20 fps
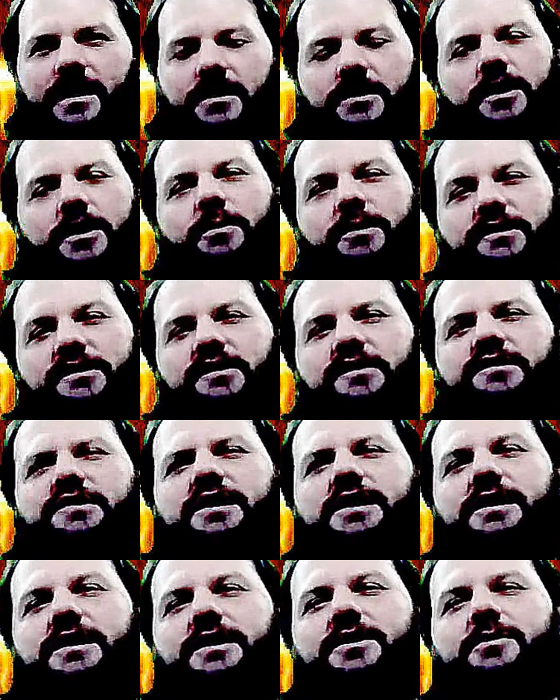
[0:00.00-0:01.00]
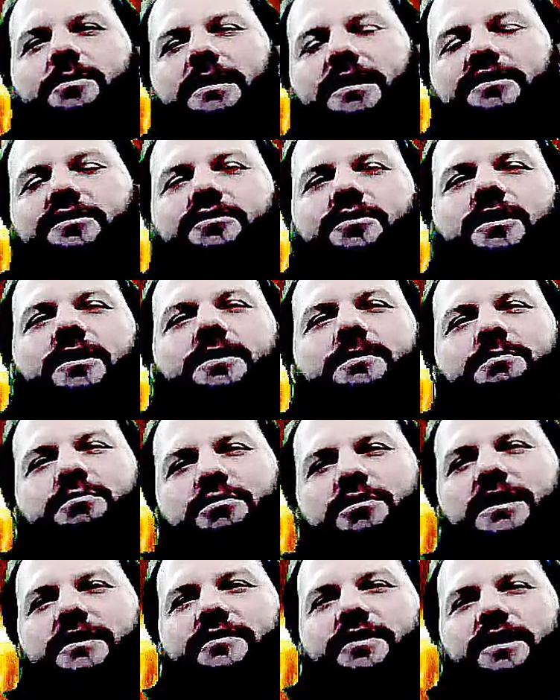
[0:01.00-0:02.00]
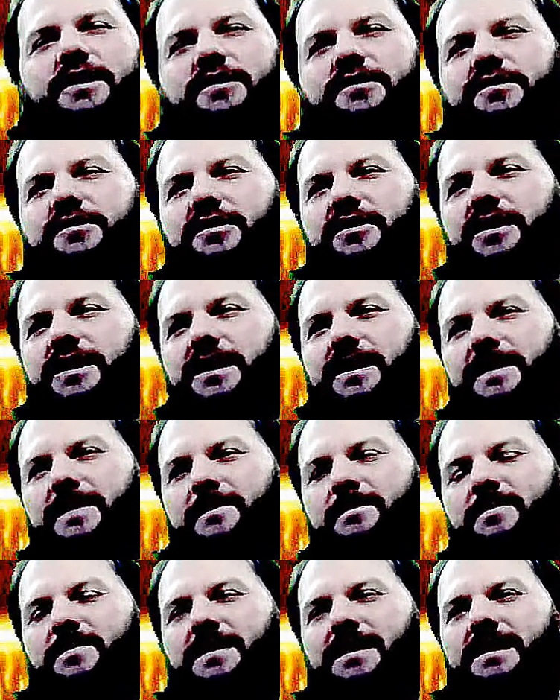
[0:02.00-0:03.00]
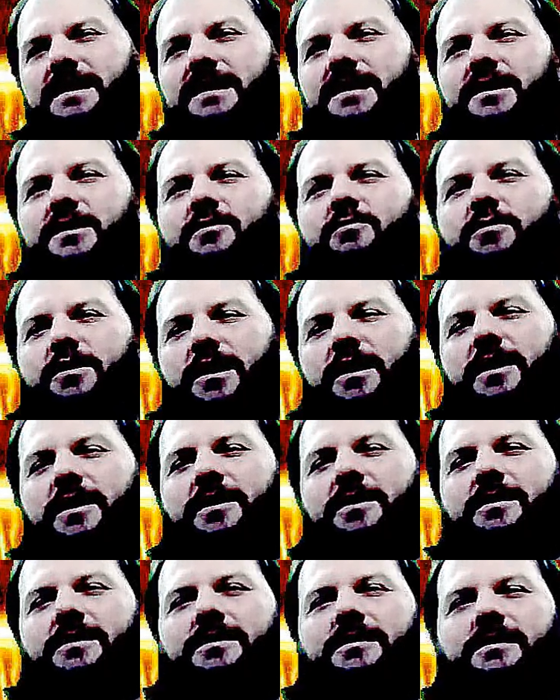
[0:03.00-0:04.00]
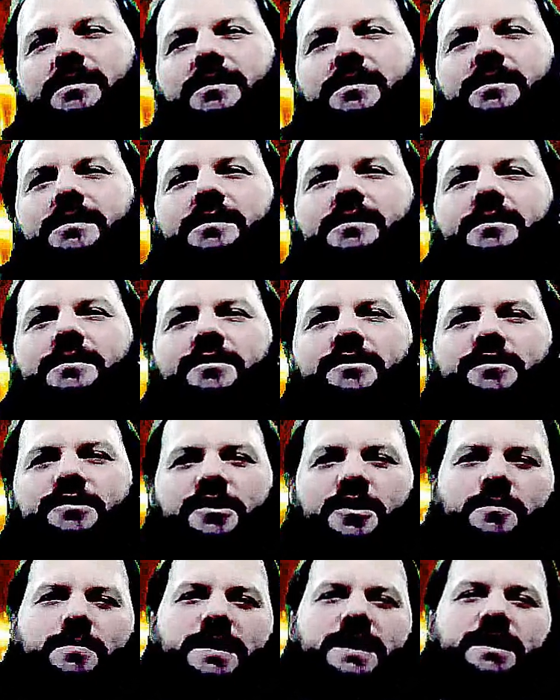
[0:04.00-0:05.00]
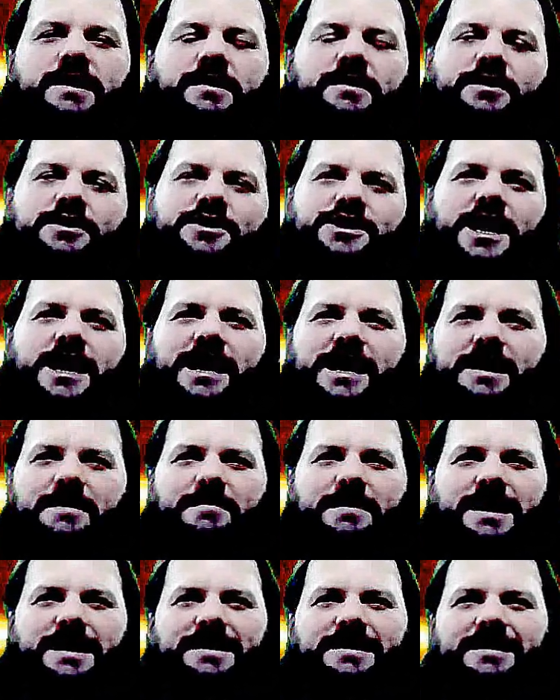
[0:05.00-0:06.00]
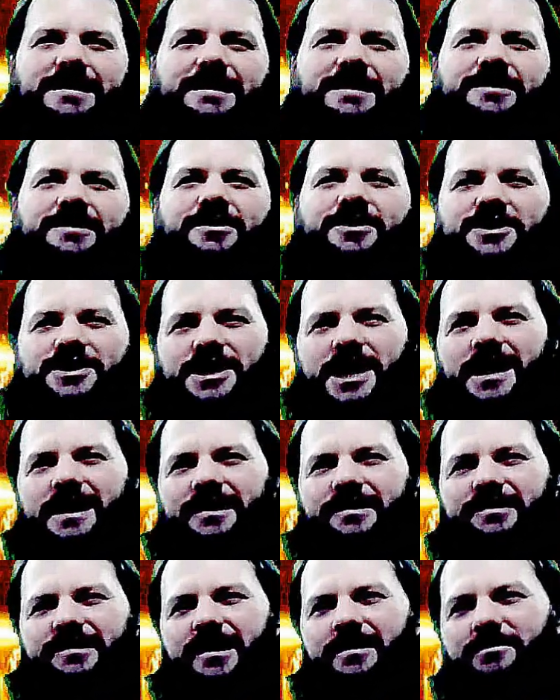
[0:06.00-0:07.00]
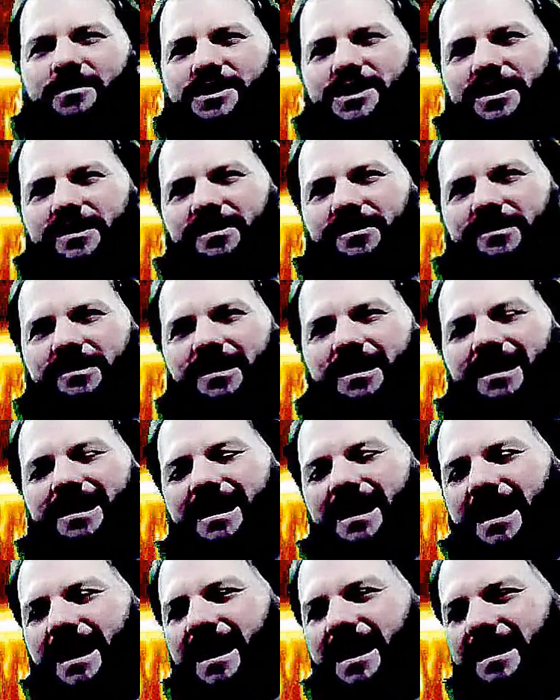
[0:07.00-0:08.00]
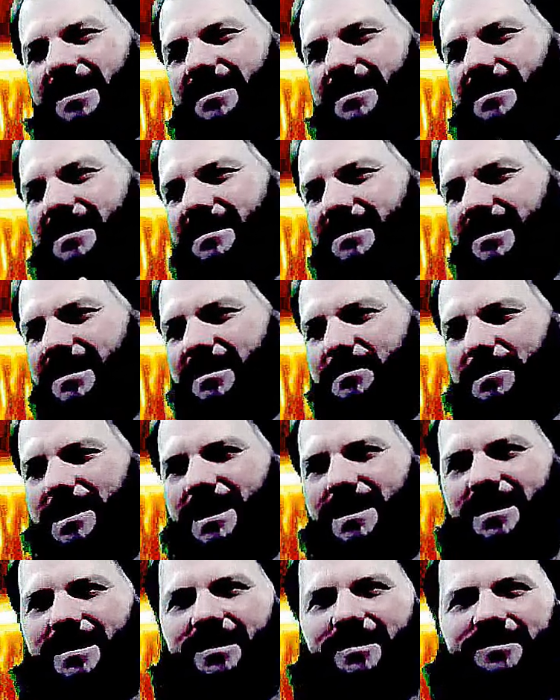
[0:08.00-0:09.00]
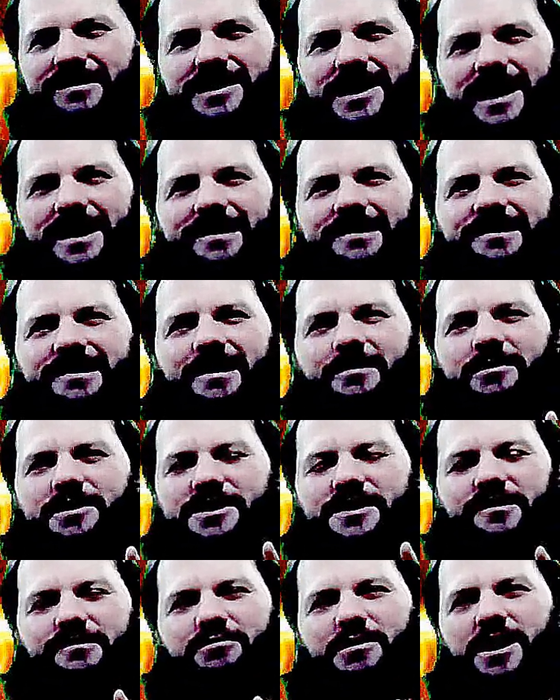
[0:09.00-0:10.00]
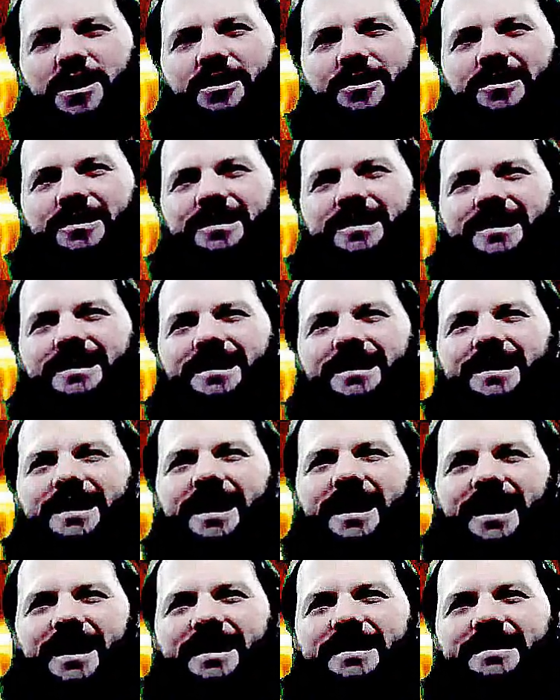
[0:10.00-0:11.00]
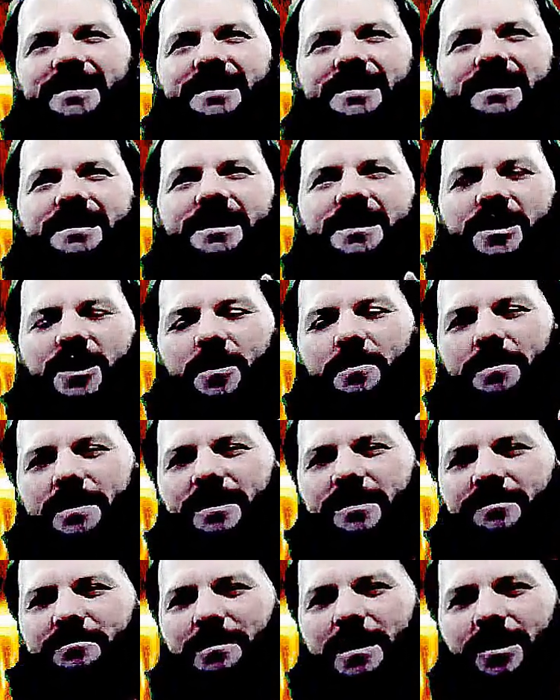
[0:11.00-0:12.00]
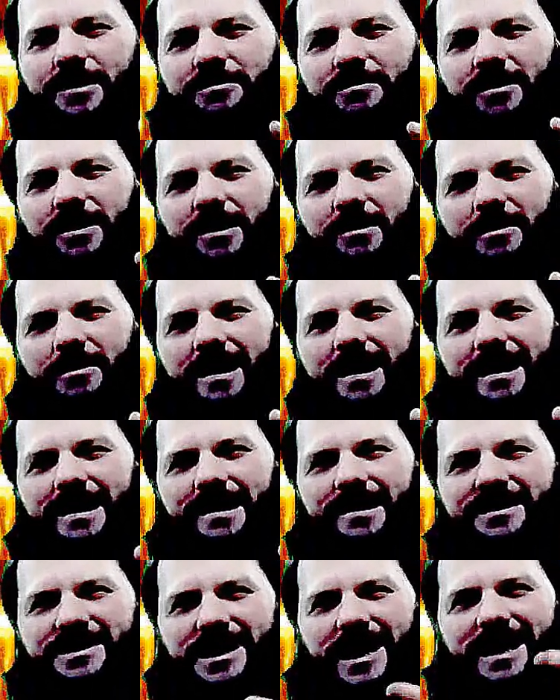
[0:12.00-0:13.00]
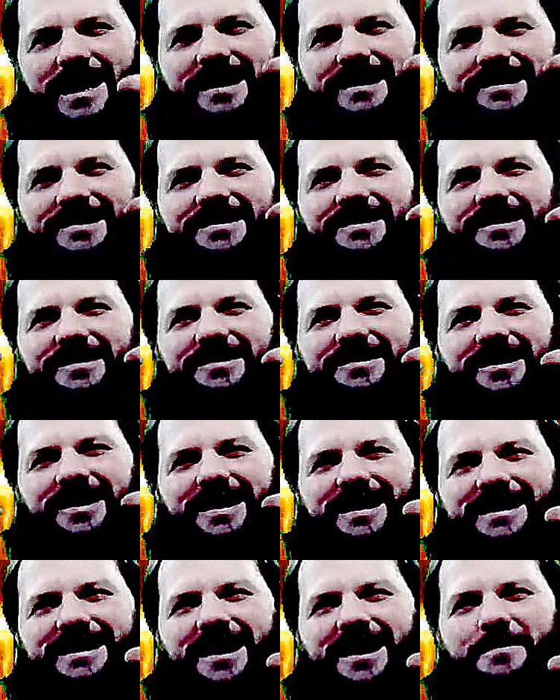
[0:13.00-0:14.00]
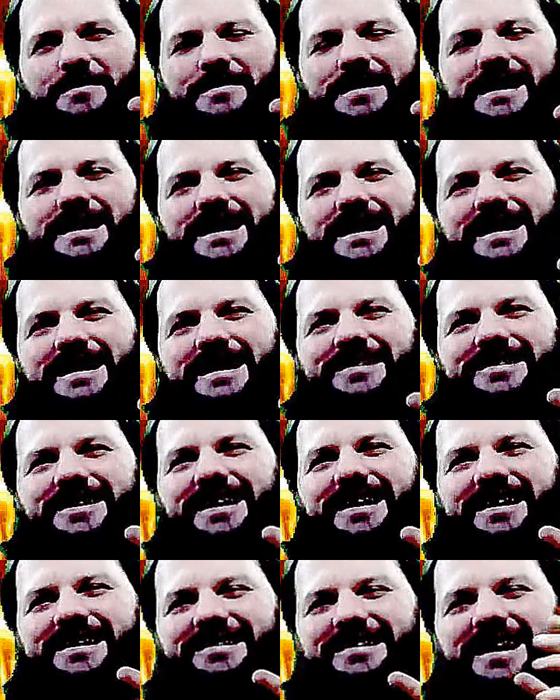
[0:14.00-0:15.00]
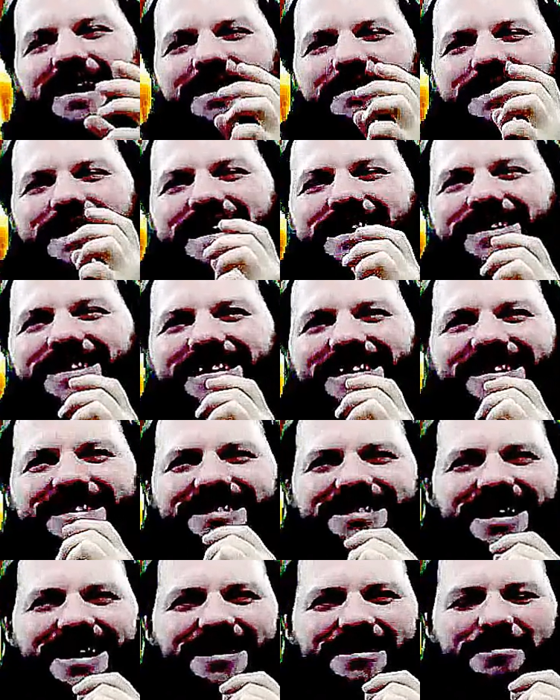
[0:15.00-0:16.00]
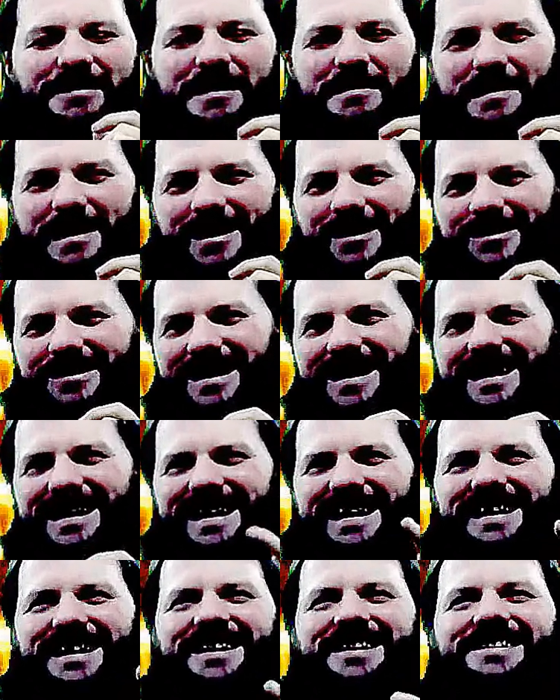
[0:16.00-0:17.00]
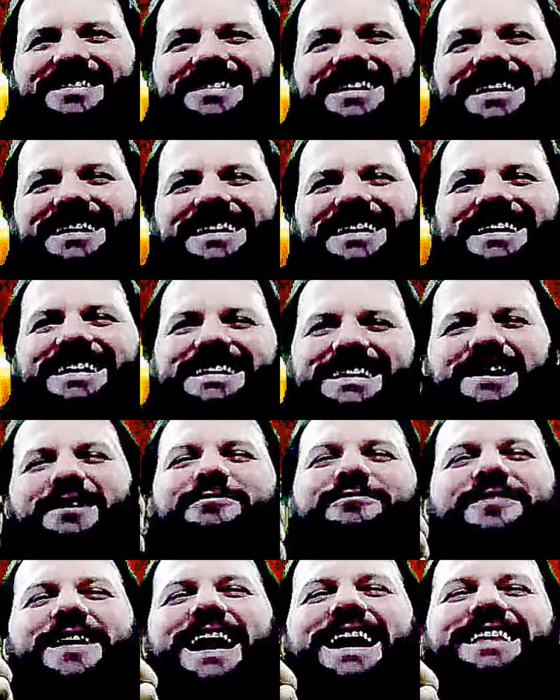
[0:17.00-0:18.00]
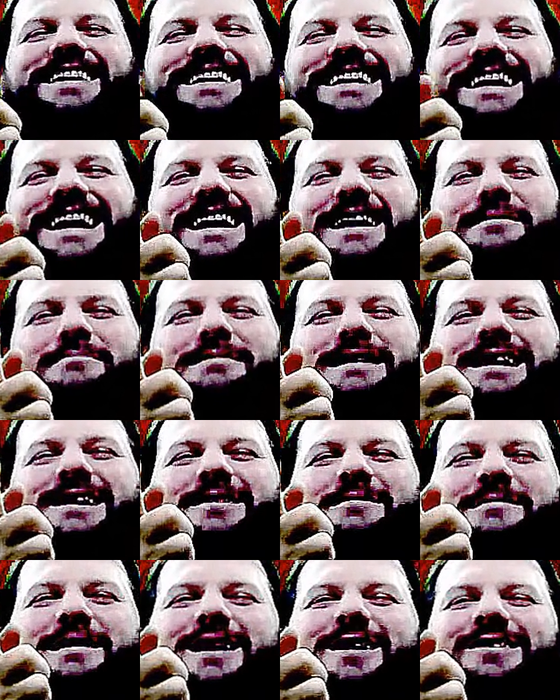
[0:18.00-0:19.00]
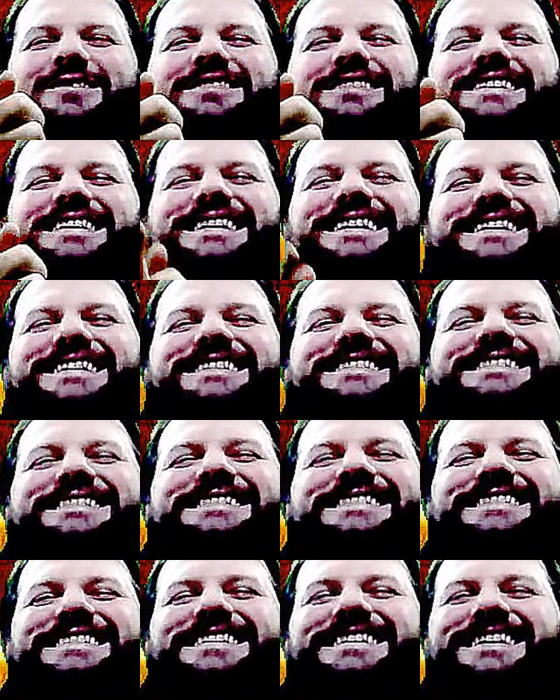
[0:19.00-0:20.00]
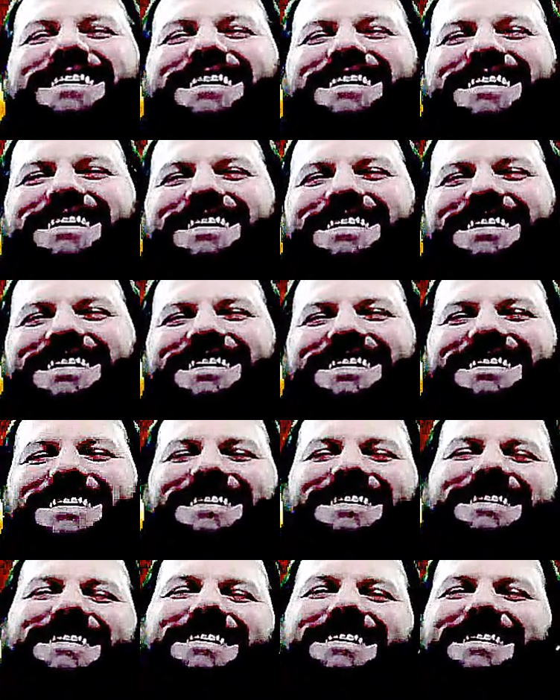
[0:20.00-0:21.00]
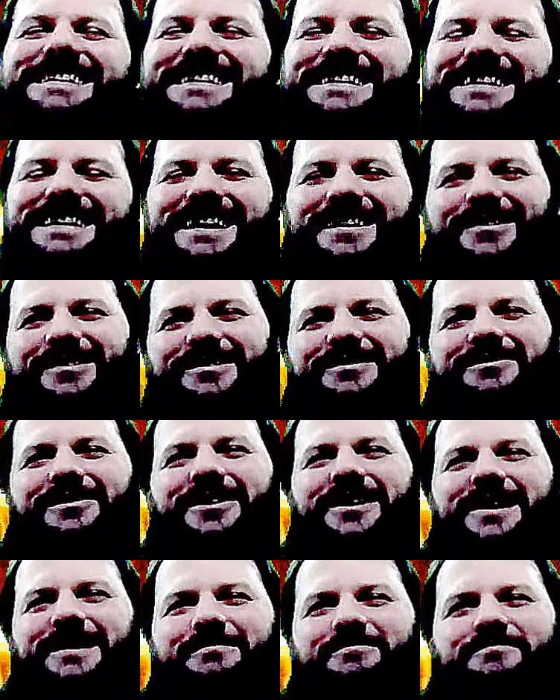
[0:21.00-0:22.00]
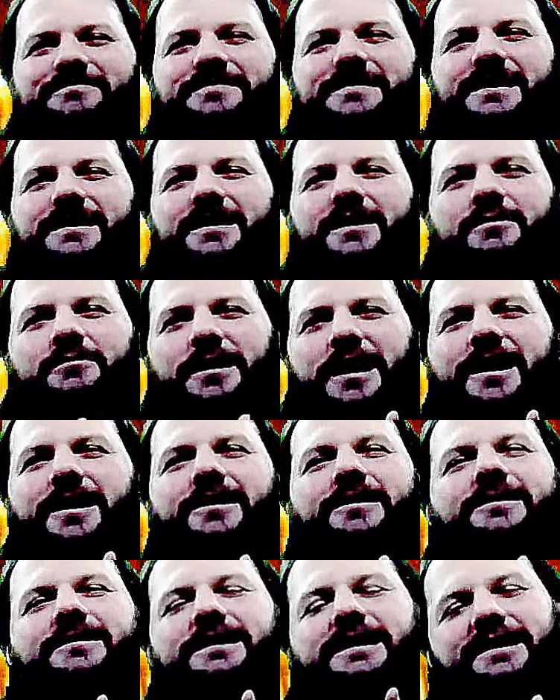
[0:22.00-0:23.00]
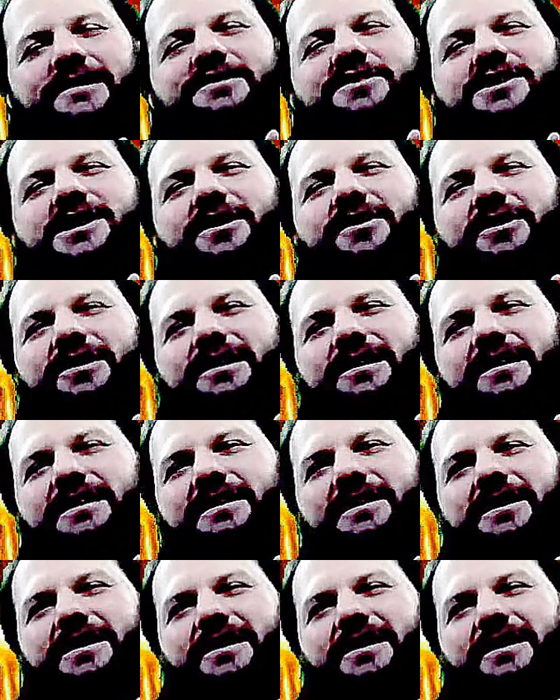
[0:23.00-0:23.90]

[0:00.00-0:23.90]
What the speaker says: There was a scene in the restaurant previously where Scooby and Shaggy made the giant sandwiches, and Dean made his giant sandwich as well, and he opened his mouth really wide, giant, just like them, and he's like, Sammy, look at the size of my mouth. And I was like, you finally got a bigger mouth, Dean. That was funny. Well, he's chilling